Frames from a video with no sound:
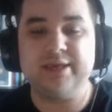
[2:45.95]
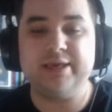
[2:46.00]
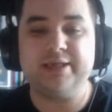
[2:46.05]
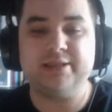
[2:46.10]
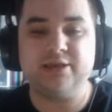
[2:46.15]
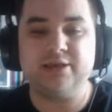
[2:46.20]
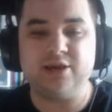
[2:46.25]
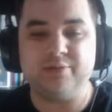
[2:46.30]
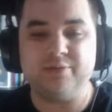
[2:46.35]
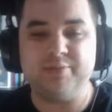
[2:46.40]

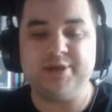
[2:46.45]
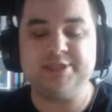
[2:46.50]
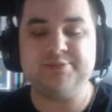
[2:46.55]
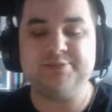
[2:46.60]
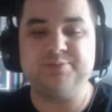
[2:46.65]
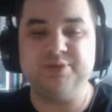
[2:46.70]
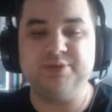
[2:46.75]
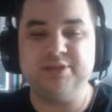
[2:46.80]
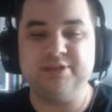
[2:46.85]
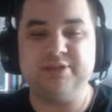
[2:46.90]
and
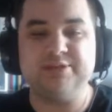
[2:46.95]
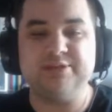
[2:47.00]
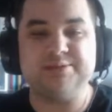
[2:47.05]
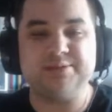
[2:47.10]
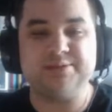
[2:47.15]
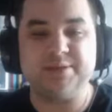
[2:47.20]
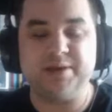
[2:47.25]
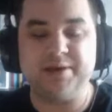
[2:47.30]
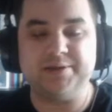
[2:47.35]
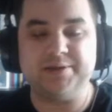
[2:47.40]
combat speed
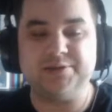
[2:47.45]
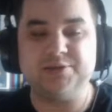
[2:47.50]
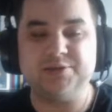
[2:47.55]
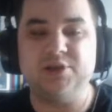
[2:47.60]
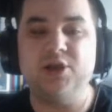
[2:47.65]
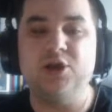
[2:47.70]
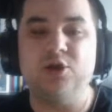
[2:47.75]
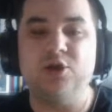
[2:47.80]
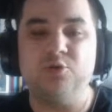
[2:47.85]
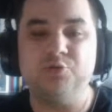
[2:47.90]

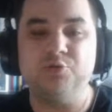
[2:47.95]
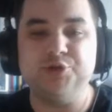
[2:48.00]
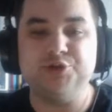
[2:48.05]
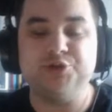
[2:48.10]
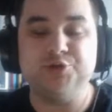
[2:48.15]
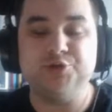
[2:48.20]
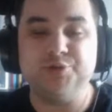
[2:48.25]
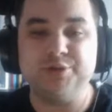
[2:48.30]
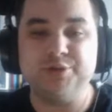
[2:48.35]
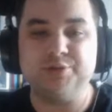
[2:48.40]
decides
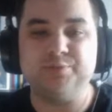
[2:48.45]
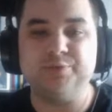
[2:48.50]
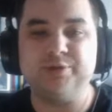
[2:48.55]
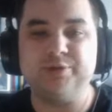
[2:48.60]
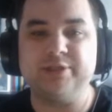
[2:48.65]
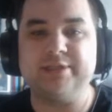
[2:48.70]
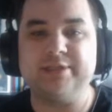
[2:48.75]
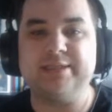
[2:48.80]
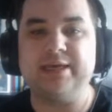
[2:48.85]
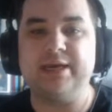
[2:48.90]
which unit
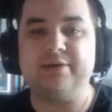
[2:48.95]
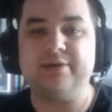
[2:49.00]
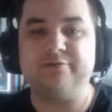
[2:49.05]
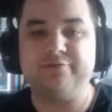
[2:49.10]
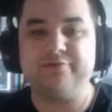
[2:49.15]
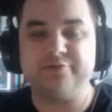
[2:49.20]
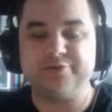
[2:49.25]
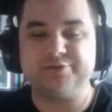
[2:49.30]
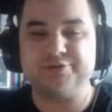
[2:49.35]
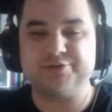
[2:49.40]
will attack
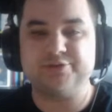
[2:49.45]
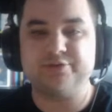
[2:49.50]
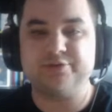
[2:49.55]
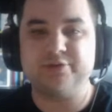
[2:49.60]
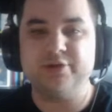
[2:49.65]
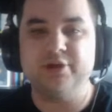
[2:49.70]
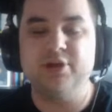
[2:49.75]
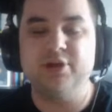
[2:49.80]
first.